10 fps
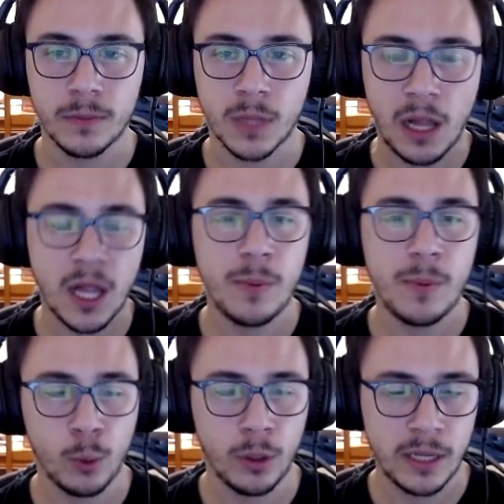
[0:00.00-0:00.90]
a lot of
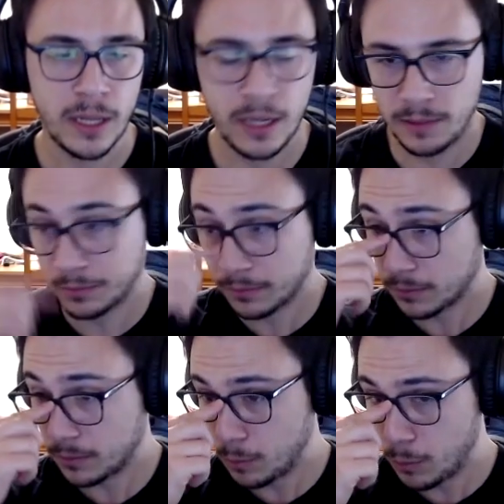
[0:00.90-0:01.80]
people in
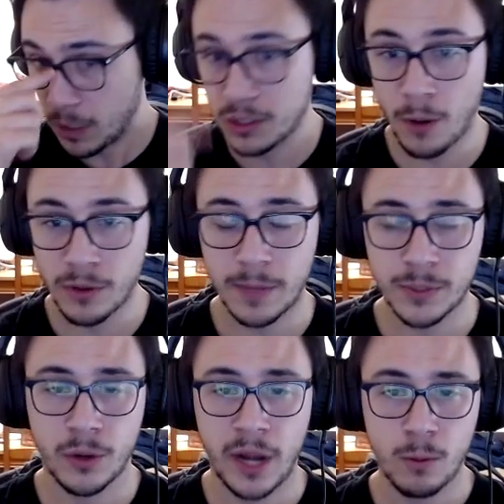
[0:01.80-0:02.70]
Star Wars
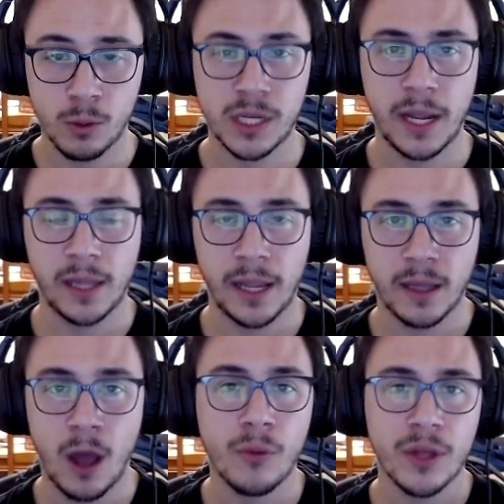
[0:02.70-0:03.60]
Episode 8 were saying like,
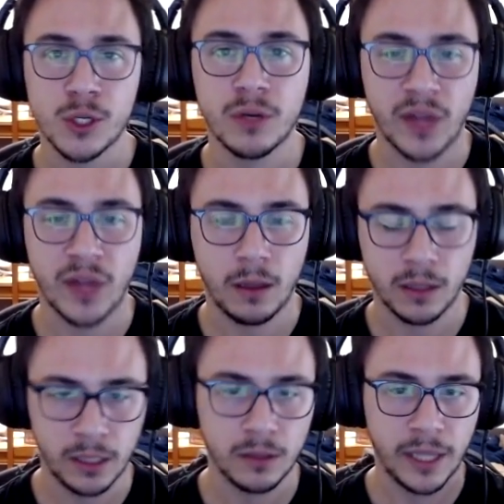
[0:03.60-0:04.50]
oh, they should have killed
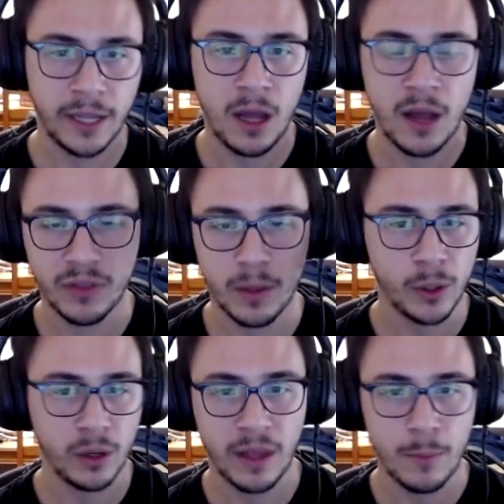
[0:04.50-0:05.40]
Leia off in the
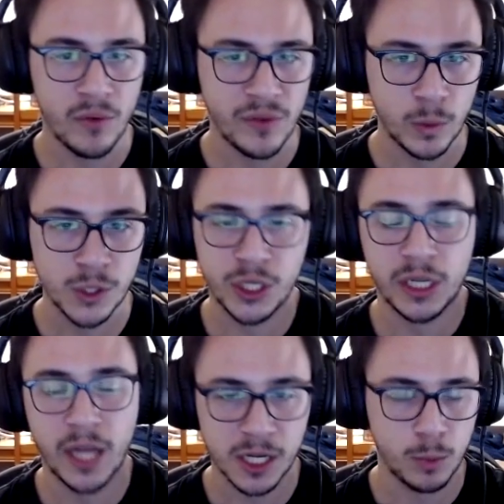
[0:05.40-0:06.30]
middle of that movie when she
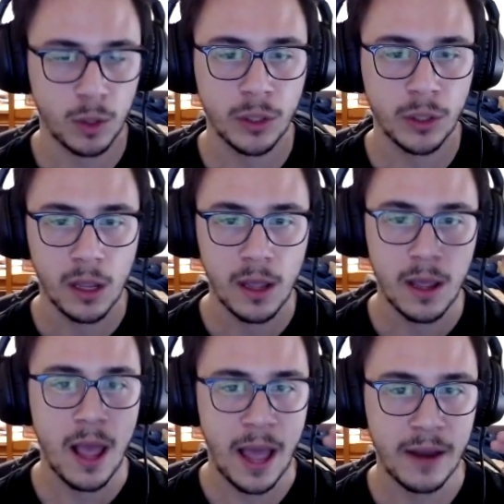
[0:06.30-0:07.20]
got exploded.
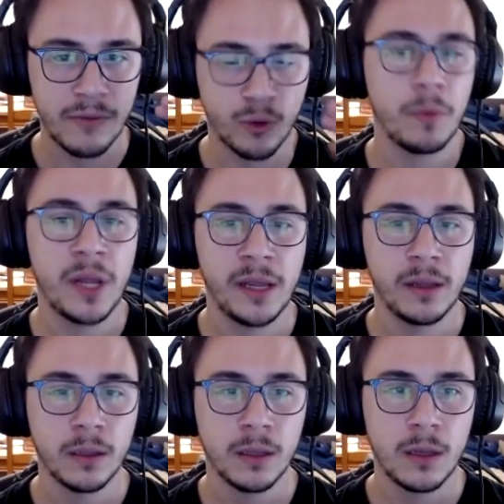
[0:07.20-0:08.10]
And for
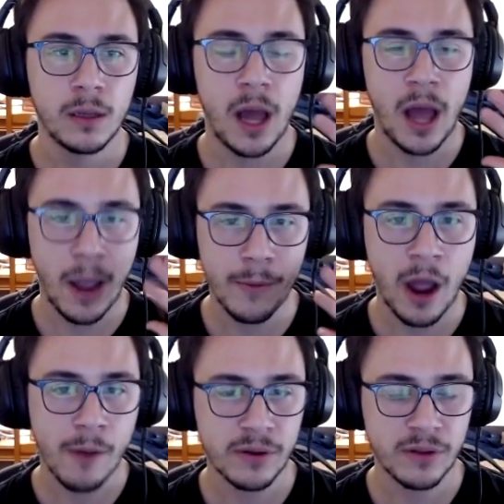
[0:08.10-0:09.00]
me, I
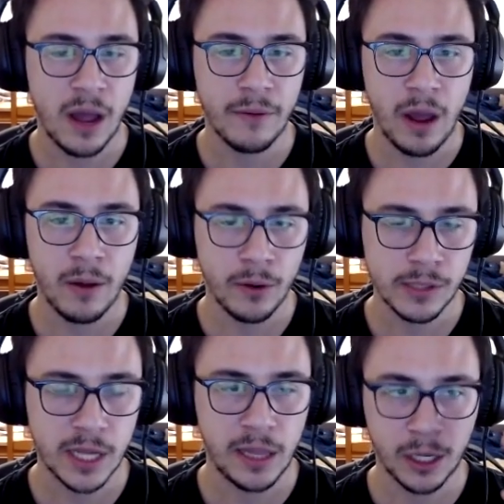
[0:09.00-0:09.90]
always
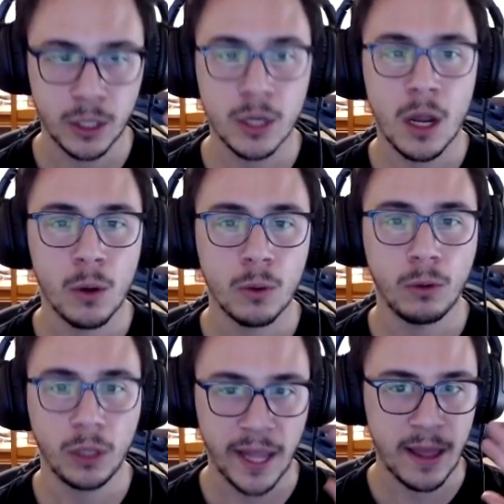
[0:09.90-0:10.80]
say like, no,
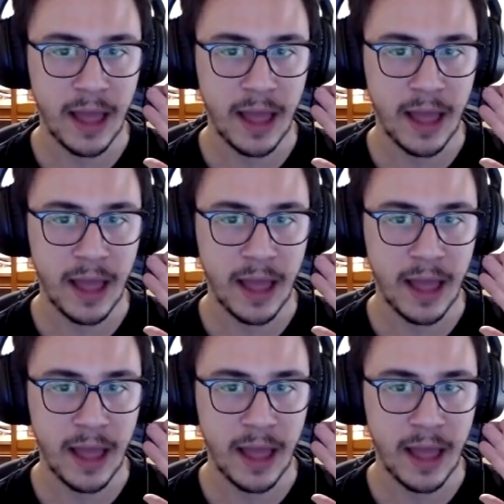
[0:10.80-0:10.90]
Leia